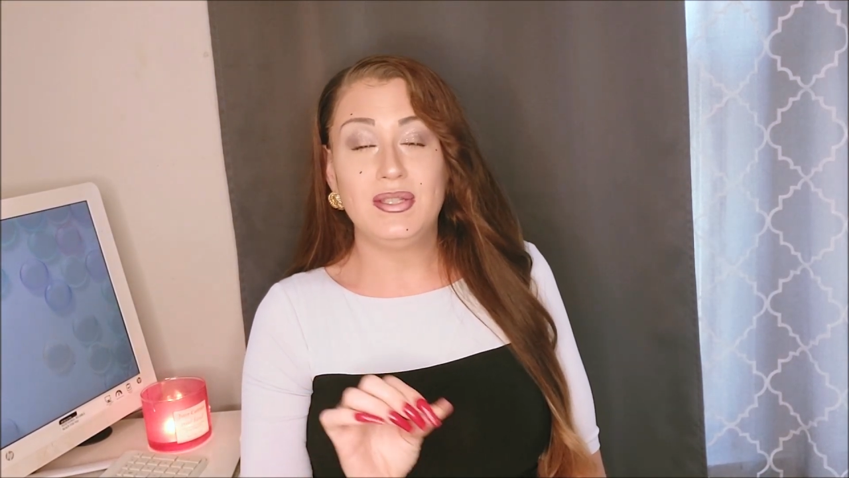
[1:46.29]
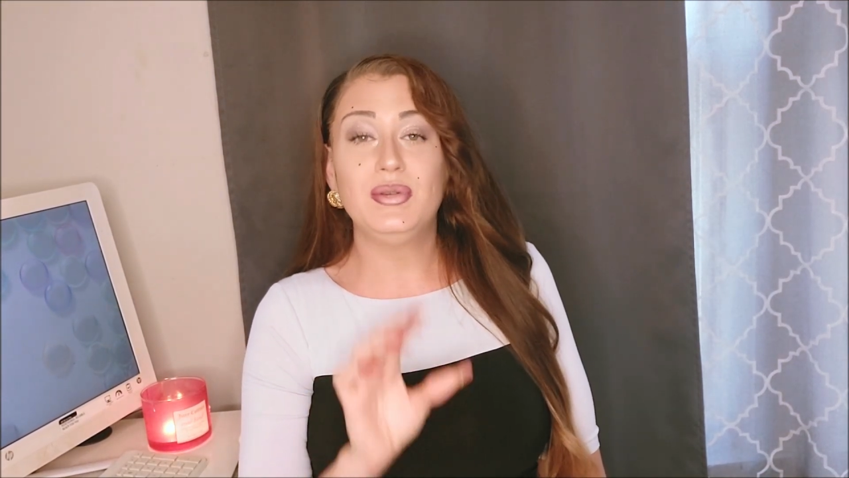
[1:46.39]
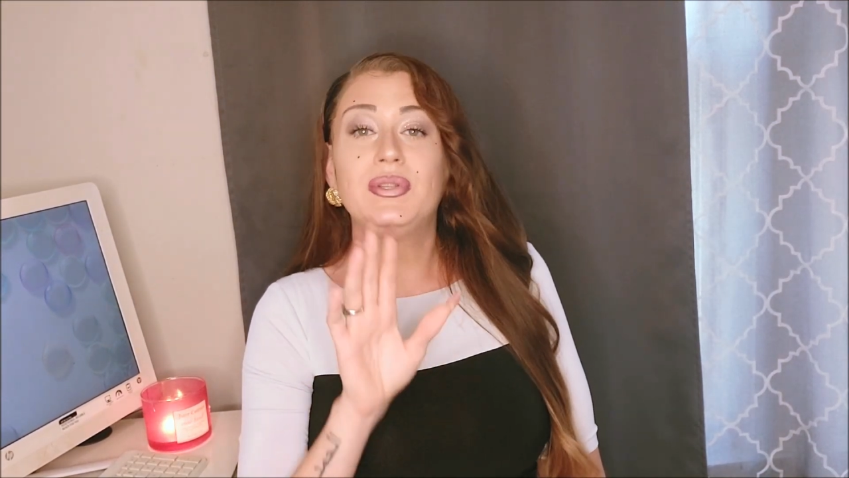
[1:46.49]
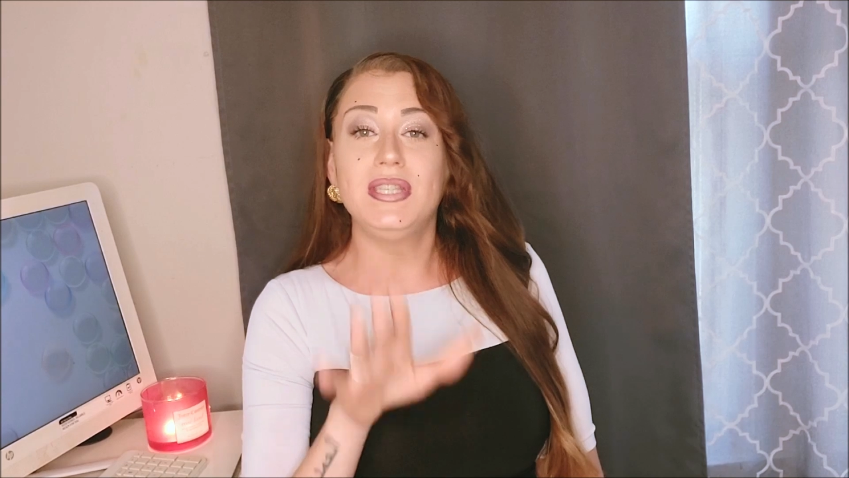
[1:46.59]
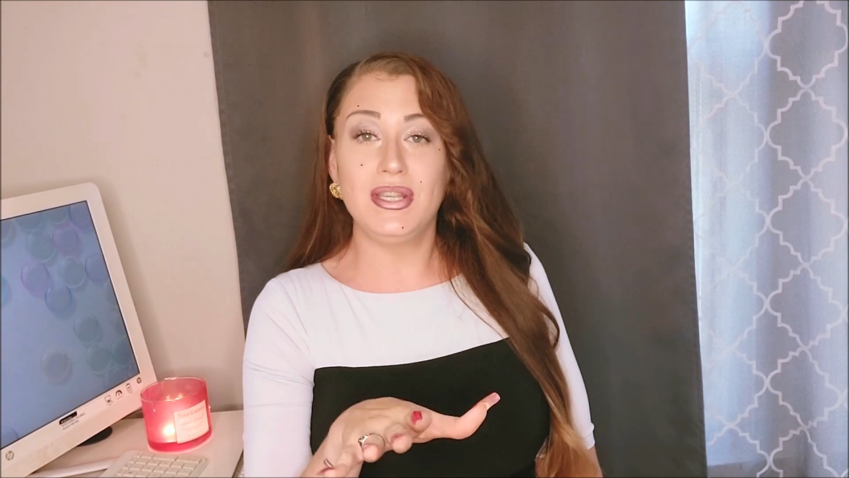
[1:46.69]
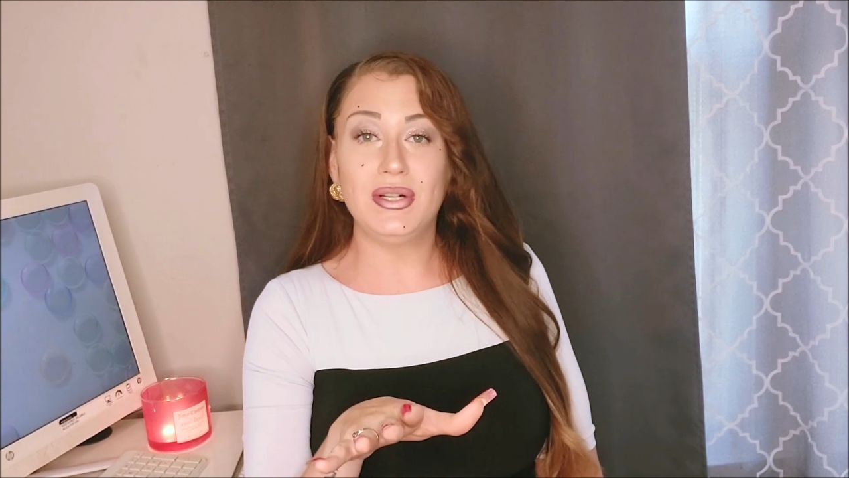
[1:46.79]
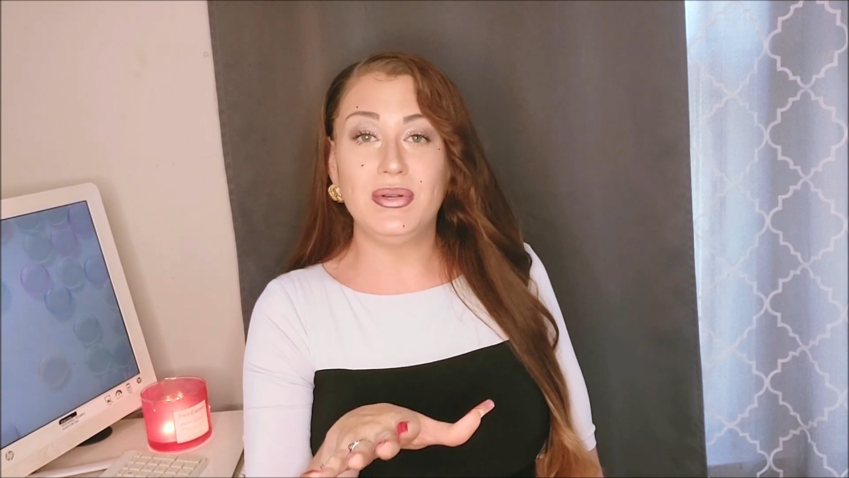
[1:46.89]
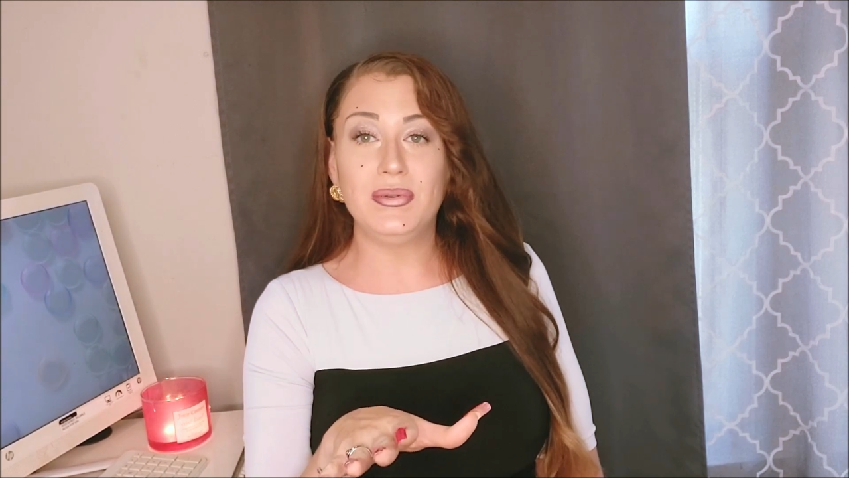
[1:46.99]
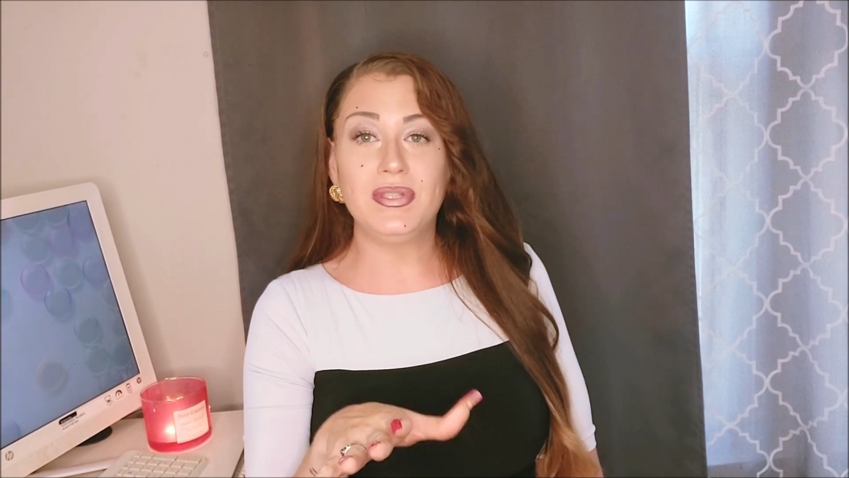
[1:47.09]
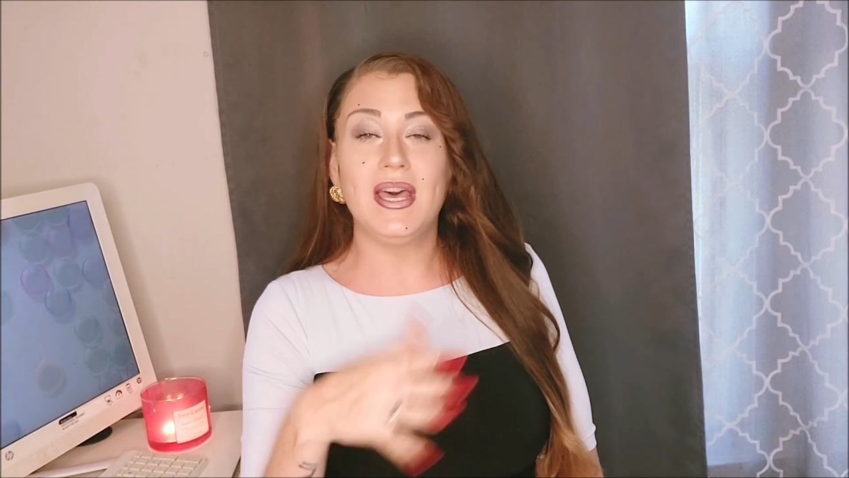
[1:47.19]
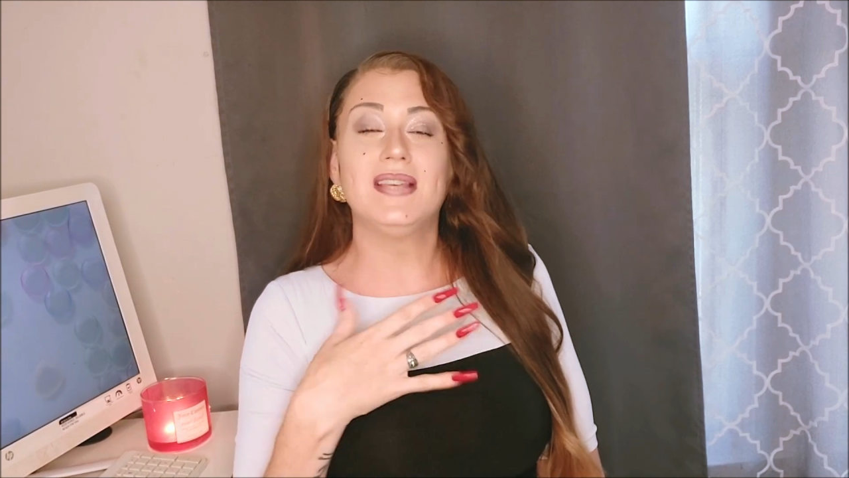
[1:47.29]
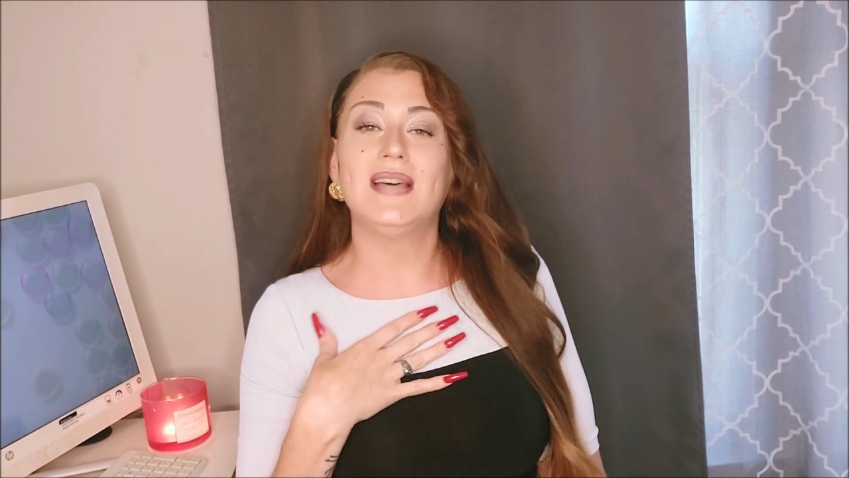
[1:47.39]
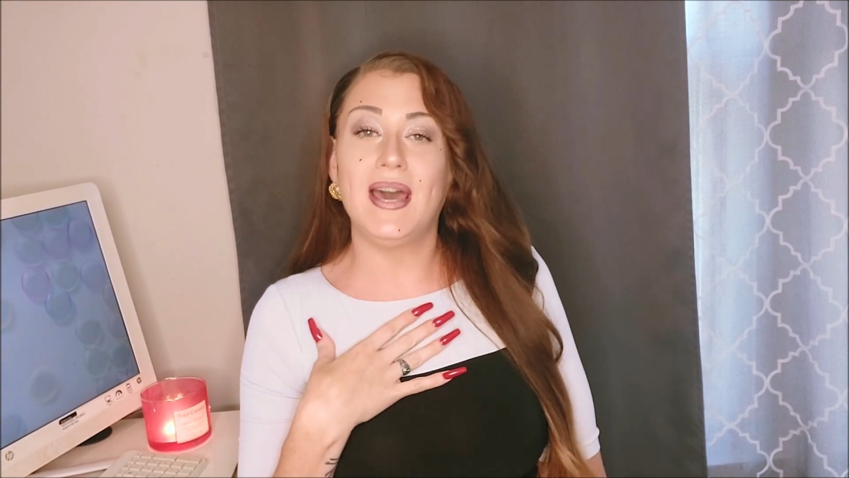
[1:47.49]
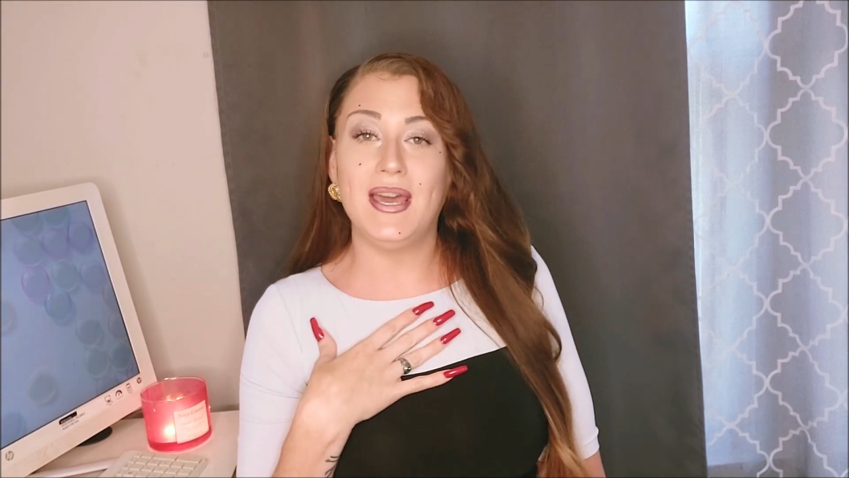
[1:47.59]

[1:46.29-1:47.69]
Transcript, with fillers: to see the news as I